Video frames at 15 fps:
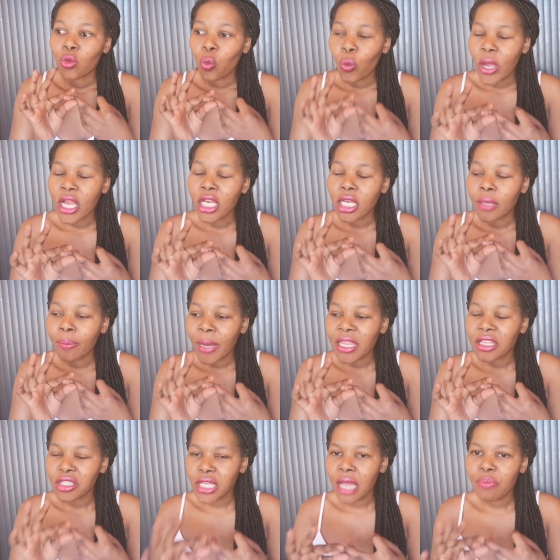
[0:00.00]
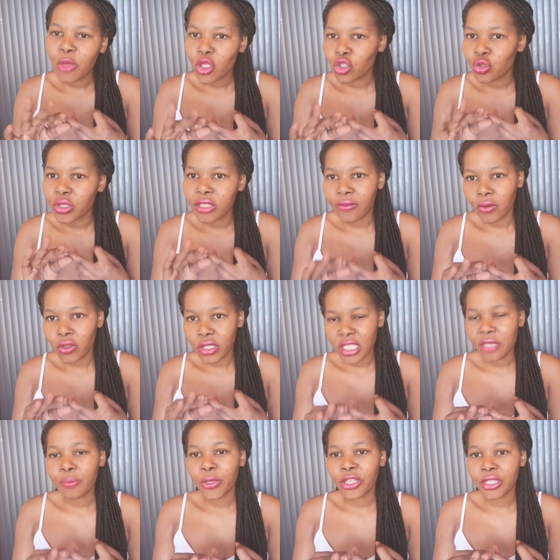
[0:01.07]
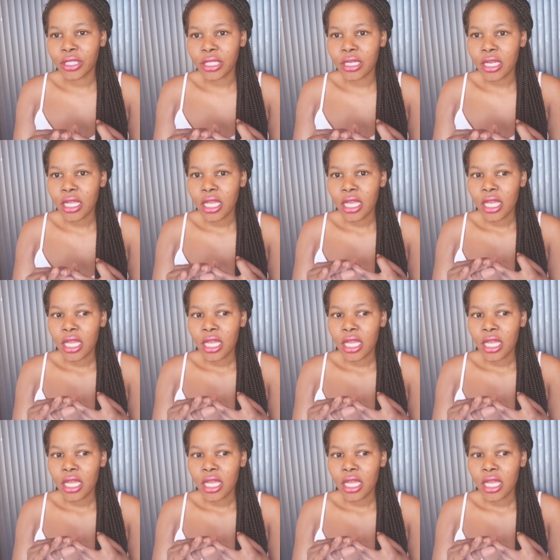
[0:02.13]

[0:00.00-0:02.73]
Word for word: when by the time that you divorce that person